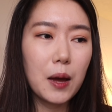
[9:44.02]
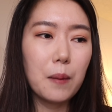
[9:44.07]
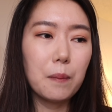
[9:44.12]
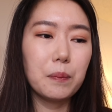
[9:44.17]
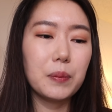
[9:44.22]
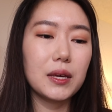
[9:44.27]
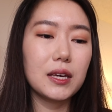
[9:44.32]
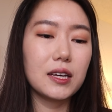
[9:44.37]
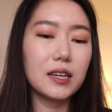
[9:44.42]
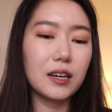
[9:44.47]

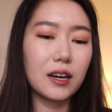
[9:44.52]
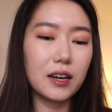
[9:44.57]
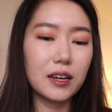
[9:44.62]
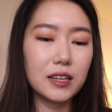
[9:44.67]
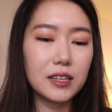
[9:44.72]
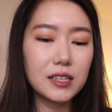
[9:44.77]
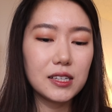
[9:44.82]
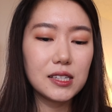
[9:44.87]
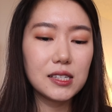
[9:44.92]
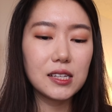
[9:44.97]

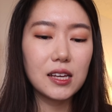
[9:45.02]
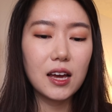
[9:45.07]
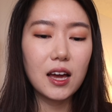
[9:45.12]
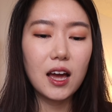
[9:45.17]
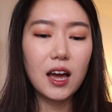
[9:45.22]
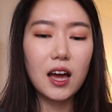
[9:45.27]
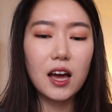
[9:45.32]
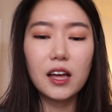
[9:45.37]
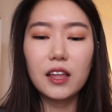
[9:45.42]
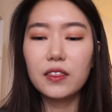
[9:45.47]
because
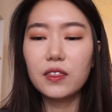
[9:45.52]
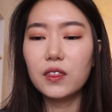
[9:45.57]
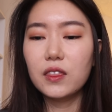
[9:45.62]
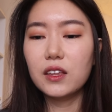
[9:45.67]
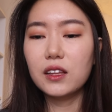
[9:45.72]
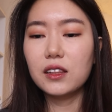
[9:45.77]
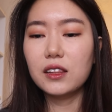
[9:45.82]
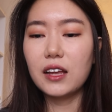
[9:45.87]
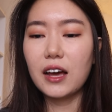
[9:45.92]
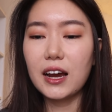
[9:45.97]

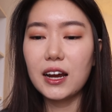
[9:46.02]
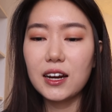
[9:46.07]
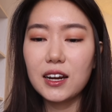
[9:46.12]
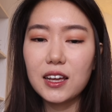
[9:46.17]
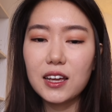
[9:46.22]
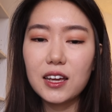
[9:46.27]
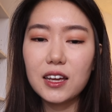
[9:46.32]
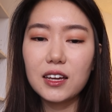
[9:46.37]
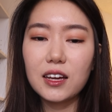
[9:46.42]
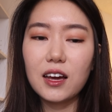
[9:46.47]
the
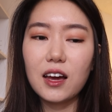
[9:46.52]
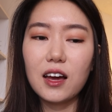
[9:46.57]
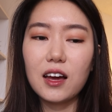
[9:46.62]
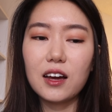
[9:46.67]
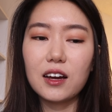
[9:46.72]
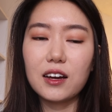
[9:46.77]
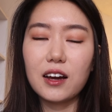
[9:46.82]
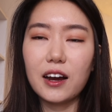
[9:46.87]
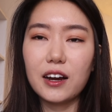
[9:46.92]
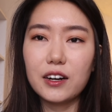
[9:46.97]
lighting
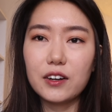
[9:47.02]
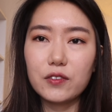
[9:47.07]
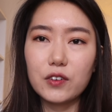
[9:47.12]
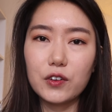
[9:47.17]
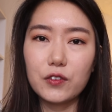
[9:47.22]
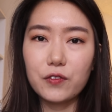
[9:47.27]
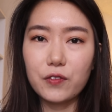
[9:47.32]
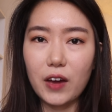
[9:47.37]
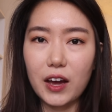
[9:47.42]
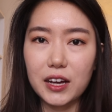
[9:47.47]
kind of
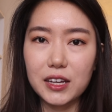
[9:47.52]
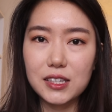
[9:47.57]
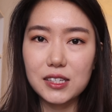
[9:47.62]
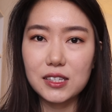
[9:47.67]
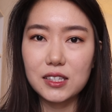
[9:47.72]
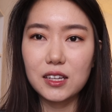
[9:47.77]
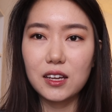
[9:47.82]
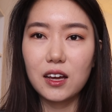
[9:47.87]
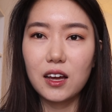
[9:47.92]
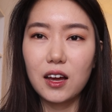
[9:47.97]

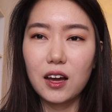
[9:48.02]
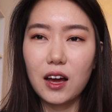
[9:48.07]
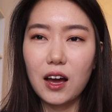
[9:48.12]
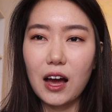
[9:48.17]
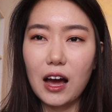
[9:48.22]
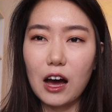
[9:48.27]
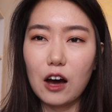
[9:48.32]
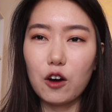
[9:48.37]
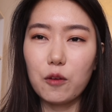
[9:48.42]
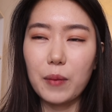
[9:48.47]
affects
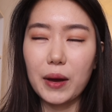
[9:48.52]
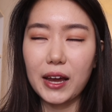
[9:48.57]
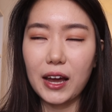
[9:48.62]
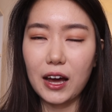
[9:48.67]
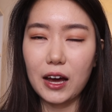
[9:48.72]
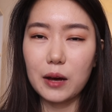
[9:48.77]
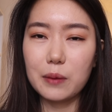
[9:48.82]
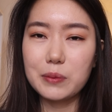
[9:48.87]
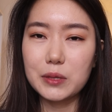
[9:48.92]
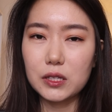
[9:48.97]
how my
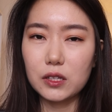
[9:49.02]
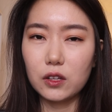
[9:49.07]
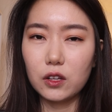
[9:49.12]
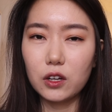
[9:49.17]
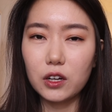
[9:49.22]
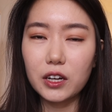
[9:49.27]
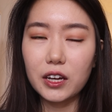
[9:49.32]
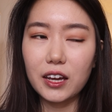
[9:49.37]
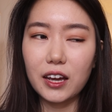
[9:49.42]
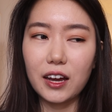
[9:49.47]
abs
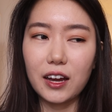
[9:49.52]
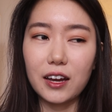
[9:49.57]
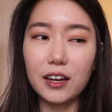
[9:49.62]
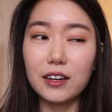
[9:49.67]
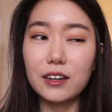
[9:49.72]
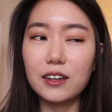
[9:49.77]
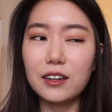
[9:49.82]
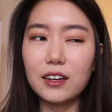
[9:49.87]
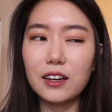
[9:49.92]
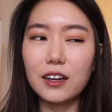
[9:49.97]
look,
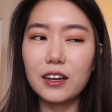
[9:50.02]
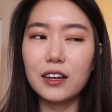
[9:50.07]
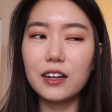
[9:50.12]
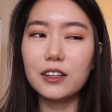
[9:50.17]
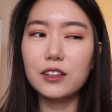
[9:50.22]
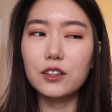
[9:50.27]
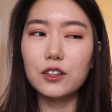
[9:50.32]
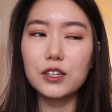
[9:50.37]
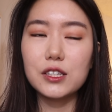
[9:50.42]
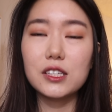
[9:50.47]
and
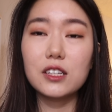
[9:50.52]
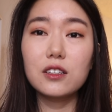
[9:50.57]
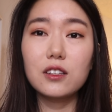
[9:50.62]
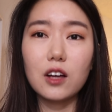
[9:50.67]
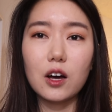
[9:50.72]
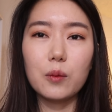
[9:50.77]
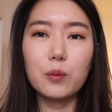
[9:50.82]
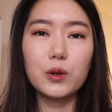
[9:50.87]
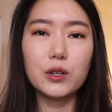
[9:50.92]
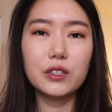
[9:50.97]
it looks a
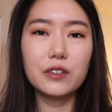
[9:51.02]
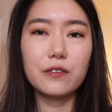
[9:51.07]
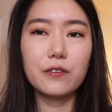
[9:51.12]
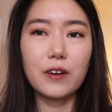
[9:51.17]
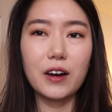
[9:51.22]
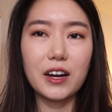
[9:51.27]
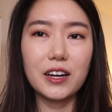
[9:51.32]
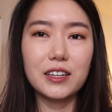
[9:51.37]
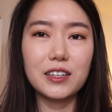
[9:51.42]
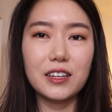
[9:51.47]
lot more
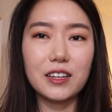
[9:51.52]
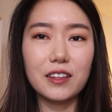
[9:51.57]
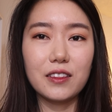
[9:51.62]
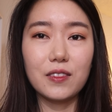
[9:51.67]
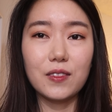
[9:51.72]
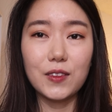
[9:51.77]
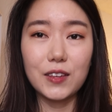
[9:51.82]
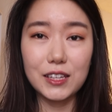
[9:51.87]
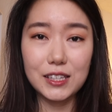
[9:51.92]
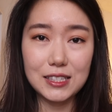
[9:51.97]
defined
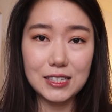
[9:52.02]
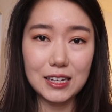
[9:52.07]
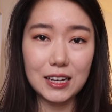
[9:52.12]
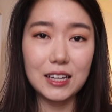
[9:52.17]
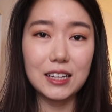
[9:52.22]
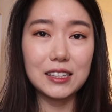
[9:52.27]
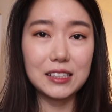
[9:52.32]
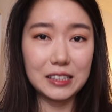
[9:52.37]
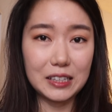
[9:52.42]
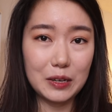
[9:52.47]
in this
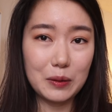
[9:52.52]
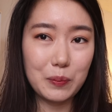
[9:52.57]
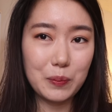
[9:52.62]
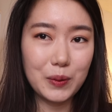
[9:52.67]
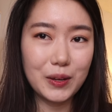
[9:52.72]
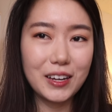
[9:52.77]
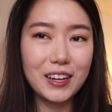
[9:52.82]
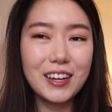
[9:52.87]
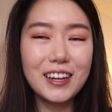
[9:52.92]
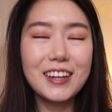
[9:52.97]
clip.
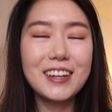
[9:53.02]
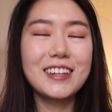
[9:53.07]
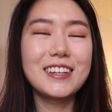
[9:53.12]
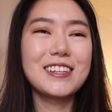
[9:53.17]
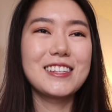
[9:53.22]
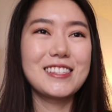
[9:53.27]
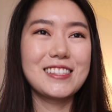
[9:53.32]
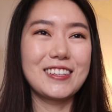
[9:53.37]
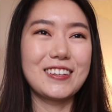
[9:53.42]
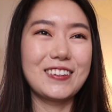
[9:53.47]

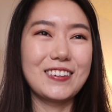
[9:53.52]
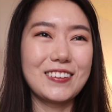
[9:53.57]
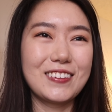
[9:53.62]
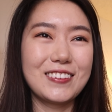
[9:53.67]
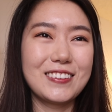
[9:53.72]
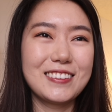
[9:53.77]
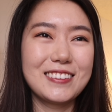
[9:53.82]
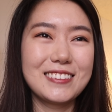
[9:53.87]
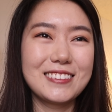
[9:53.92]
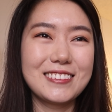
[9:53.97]

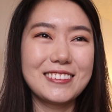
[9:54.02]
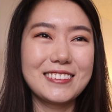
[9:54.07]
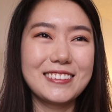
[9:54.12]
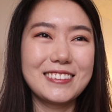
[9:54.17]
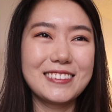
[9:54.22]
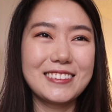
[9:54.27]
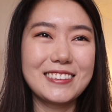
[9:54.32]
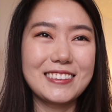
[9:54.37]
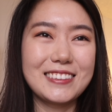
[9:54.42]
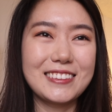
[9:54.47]
So
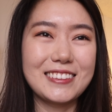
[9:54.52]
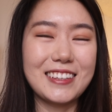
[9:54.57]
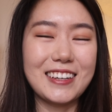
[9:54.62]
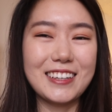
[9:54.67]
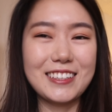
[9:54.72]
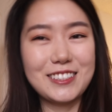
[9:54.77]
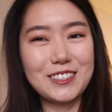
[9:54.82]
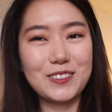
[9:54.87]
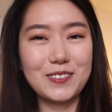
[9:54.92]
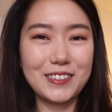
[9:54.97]

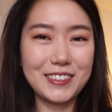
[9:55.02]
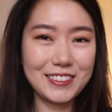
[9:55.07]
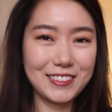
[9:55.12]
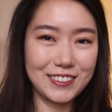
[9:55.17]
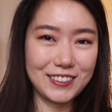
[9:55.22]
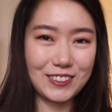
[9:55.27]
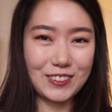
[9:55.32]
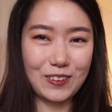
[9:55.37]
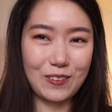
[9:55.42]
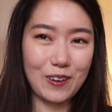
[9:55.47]
I just wanted
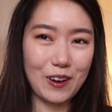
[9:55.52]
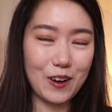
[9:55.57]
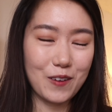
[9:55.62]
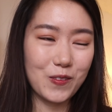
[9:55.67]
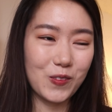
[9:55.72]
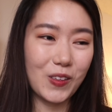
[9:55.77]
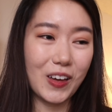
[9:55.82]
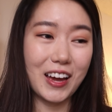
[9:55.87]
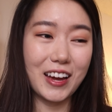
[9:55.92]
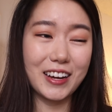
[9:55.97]
to show
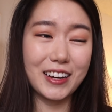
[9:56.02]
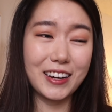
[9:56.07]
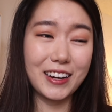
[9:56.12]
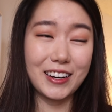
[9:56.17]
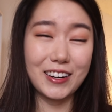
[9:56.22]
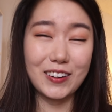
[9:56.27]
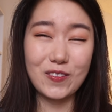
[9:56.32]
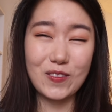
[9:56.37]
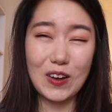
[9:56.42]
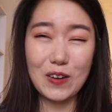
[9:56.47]
off that I
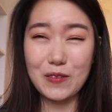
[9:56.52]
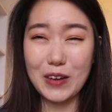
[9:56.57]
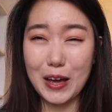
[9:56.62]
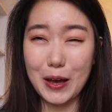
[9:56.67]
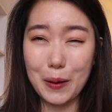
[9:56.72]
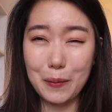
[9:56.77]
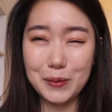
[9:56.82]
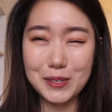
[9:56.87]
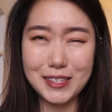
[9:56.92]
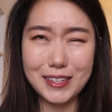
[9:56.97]
kind of have
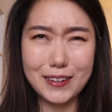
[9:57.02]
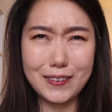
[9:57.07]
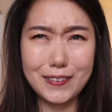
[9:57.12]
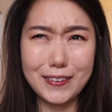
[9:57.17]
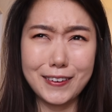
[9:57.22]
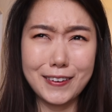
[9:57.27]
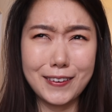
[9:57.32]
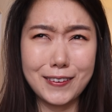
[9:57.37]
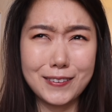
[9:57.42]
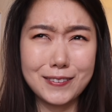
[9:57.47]
abs now,
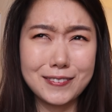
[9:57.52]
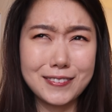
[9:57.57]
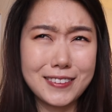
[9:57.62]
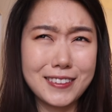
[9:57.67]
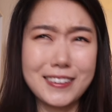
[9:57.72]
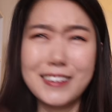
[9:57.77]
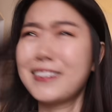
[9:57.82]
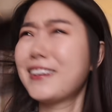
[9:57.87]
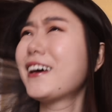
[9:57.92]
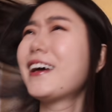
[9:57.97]
you know?
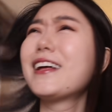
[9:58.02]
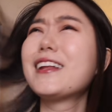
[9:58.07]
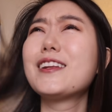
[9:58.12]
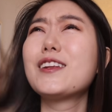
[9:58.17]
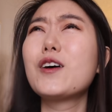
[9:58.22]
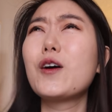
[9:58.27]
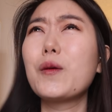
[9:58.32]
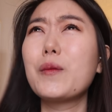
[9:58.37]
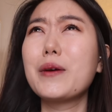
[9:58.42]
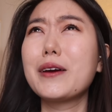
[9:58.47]

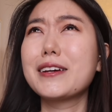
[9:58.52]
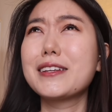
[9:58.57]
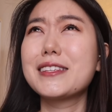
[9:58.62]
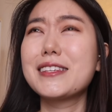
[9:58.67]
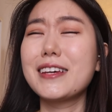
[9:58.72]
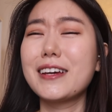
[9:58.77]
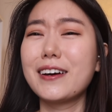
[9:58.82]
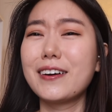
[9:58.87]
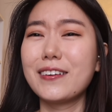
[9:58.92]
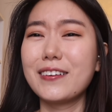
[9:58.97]
No big
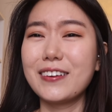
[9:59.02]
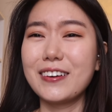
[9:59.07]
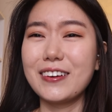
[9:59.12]
deal.